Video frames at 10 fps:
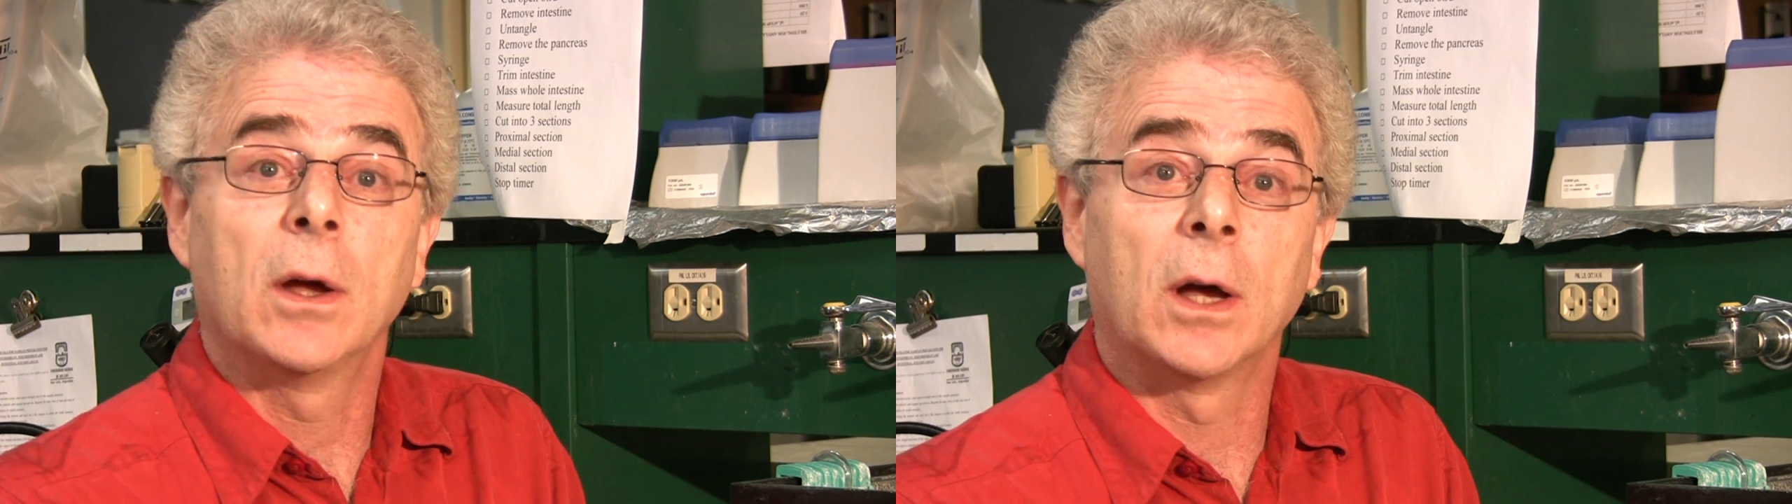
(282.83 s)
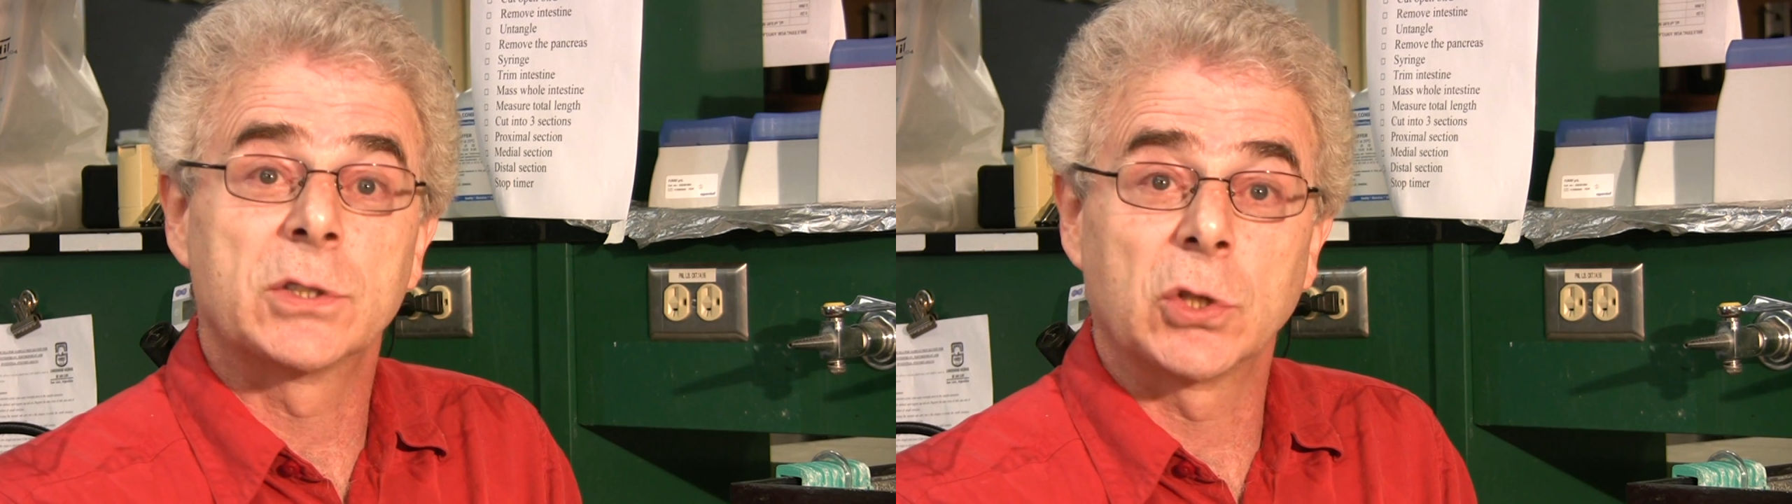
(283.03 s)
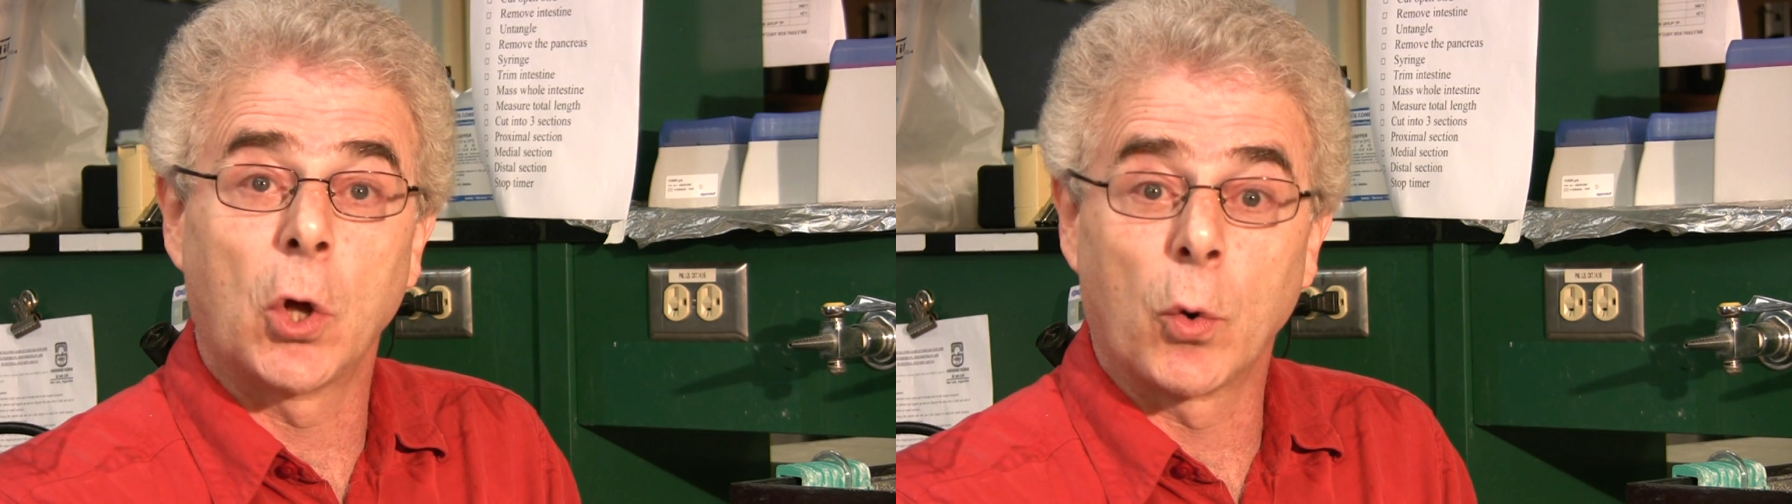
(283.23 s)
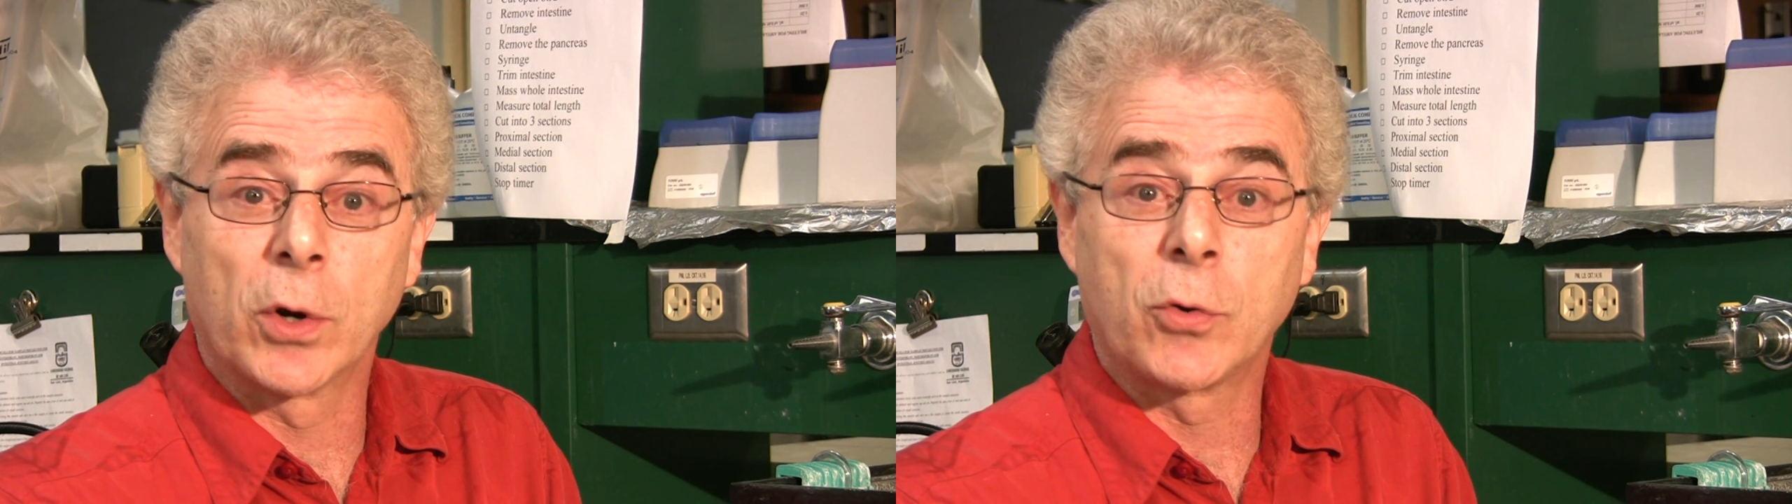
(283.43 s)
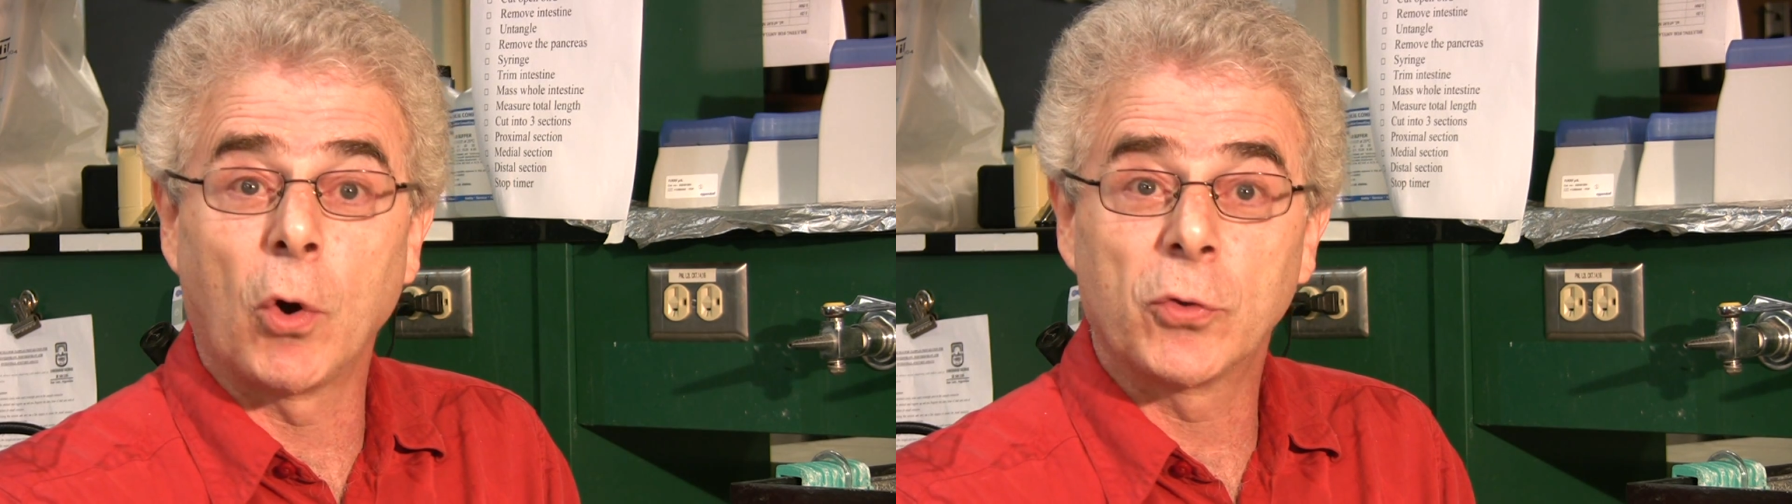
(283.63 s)
uh, slower
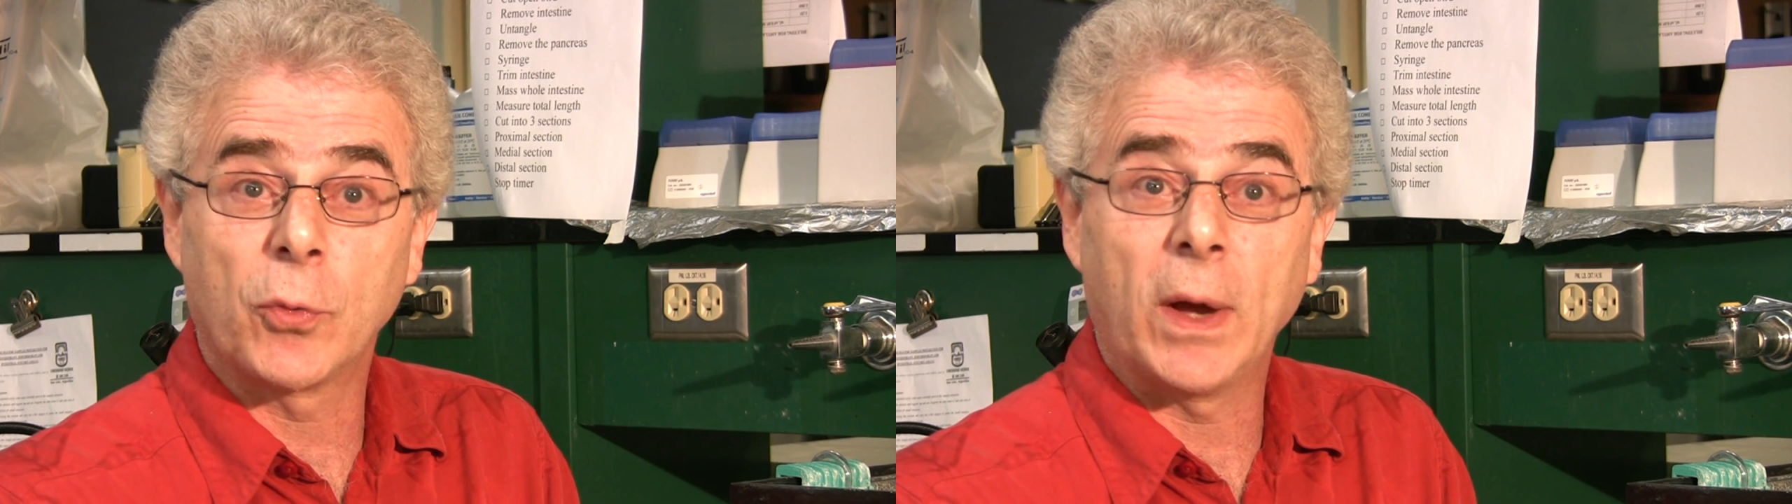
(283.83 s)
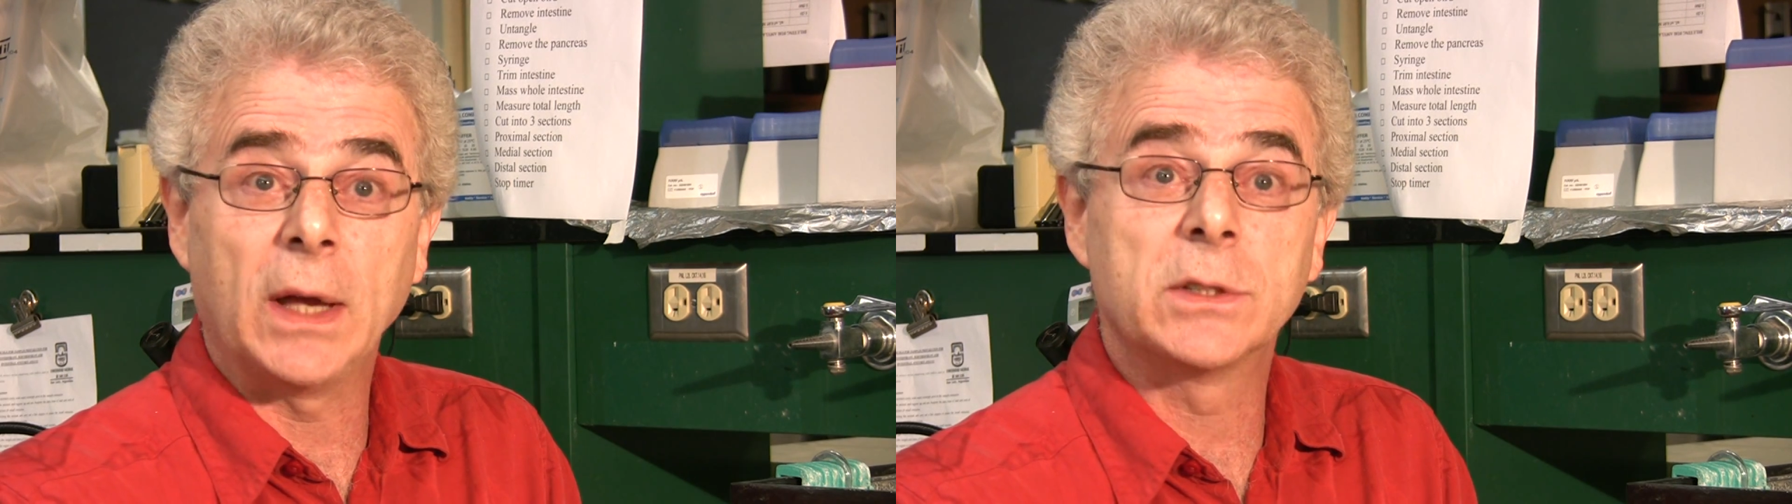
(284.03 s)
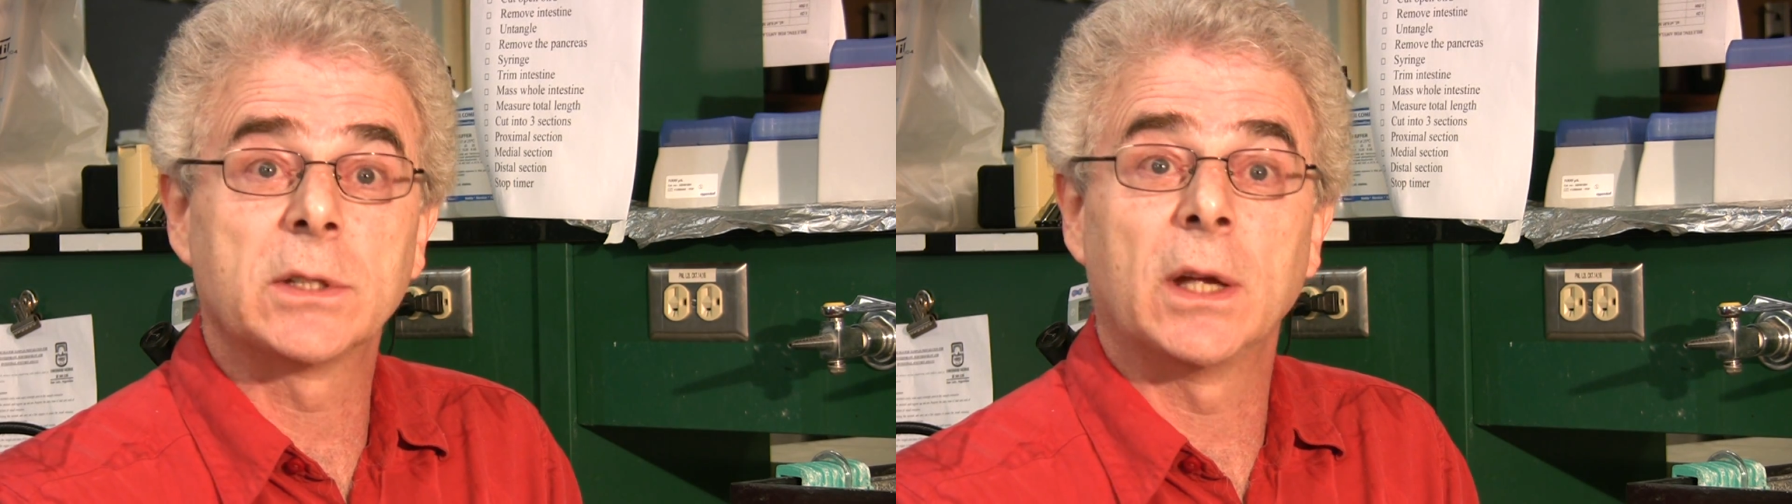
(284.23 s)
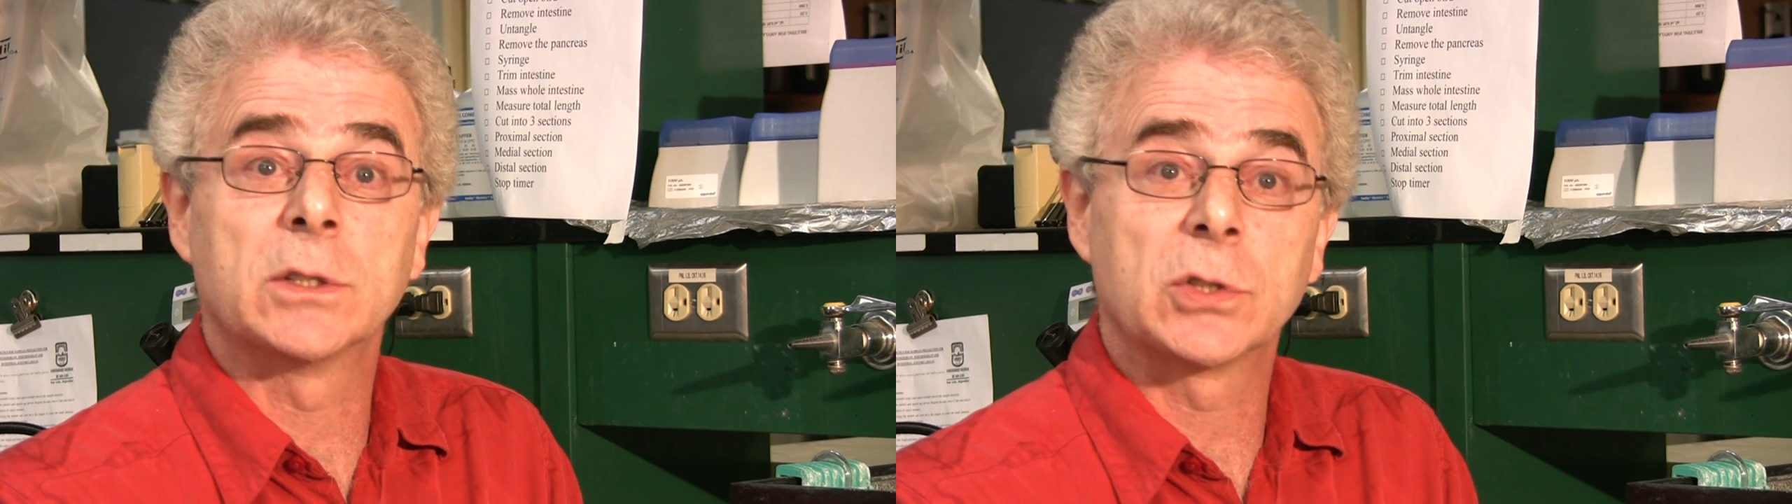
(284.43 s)
growth rates and